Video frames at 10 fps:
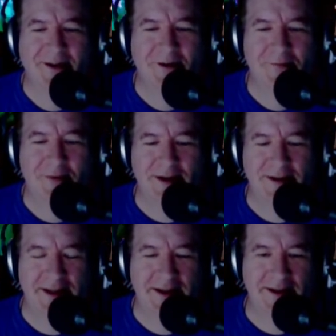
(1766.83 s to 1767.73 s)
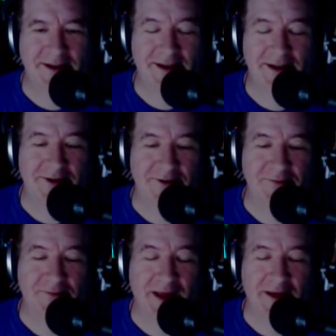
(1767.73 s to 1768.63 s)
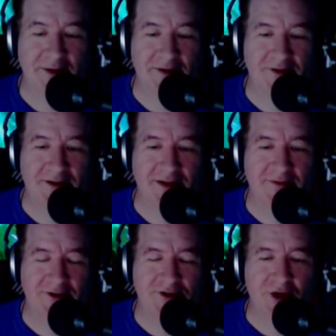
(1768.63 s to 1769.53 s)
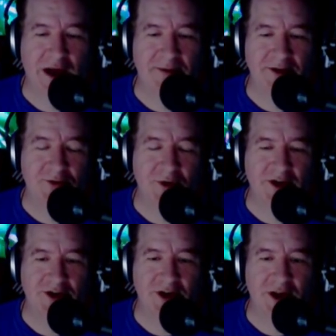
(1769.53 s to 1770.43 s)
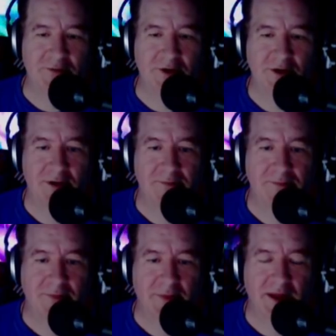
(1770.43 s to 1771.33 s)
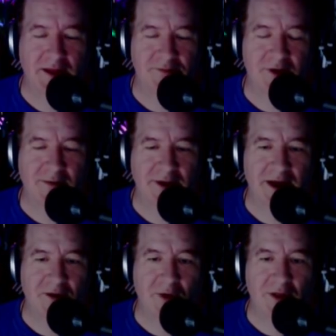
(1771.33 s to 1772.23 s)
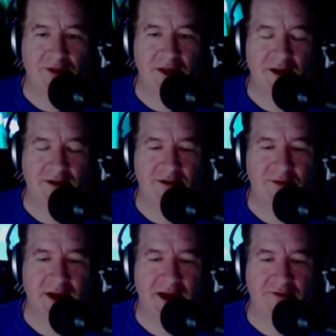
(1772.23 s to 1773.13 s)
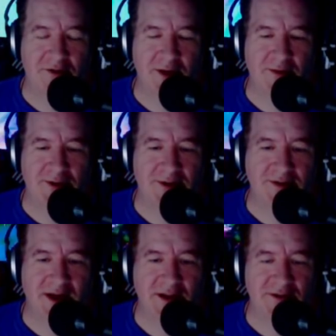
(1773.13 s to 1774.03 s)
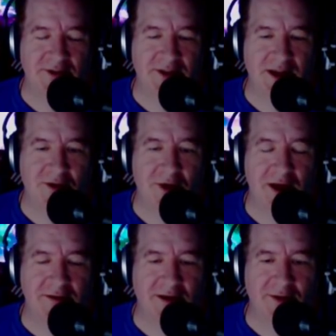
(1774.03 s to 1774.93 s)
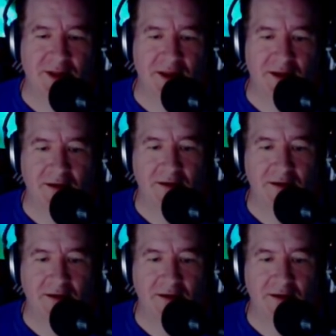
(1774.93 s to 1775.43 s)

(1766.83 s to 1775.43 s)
But that, if it's dropping 20 sheep, it's probably not one thing, because it would have to be about the size of a T-Rex, I would think.